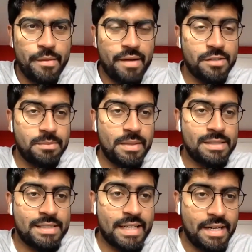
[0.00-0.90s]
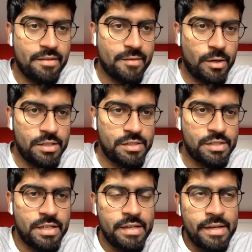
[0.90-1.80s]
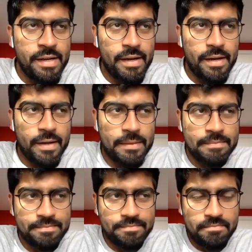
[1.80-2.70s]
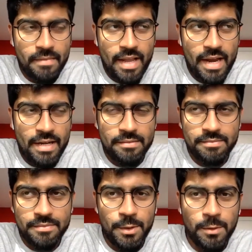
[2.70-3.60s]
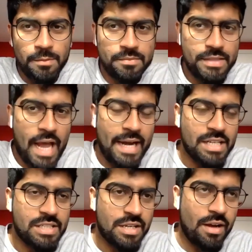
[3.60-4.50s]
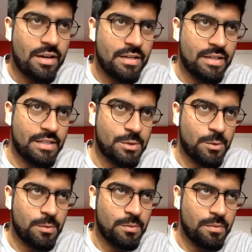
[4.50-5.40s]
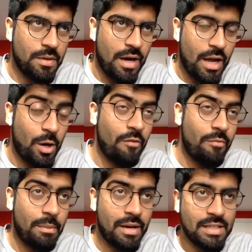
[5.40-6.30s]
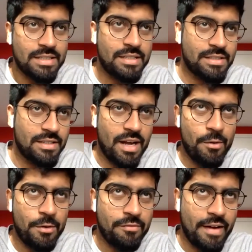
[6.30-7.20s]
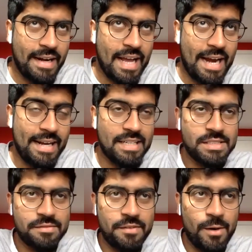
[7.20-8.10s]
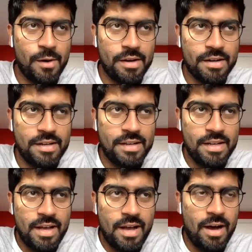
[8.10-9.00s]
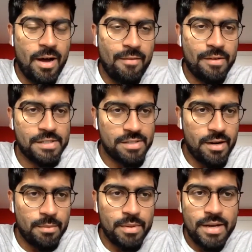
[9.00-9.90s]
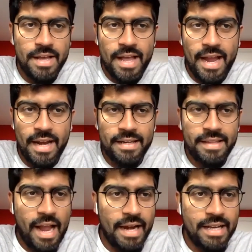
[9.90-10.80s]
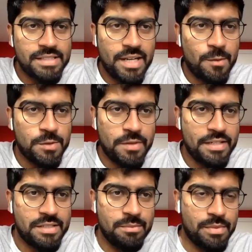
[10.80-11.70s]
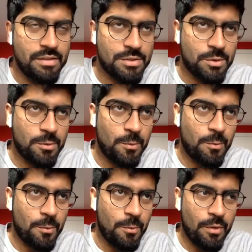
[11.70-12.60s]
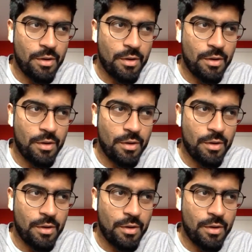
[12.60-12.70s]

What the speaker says: journey when I was in my second year of college. Um, and the idea struck as to a lot of people ask, sir, how to find ideas for a startup. And the idea struck was very simple. So